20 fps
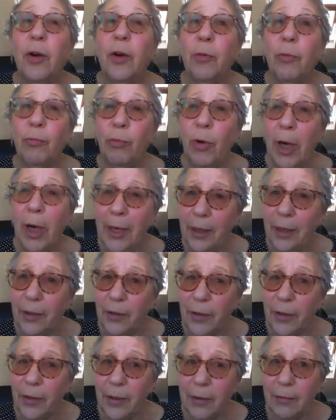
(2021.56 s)

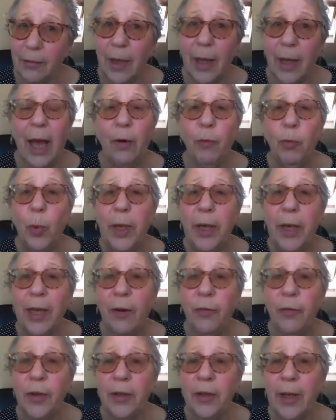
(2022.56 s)
Right. Have we
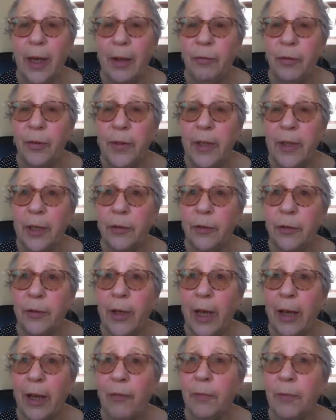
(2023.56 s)
covered everything
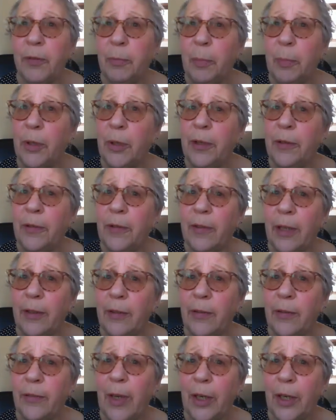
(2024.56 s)
to everybody's
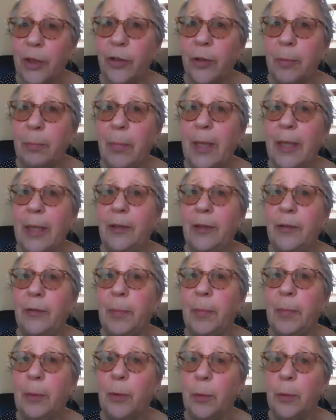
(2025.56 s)
satisfaction, please,
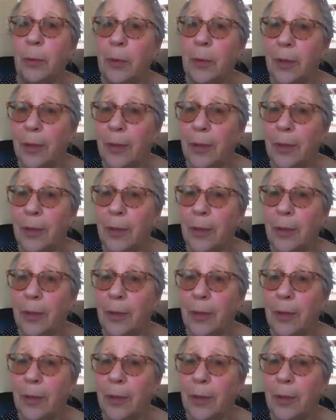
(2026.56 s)
people?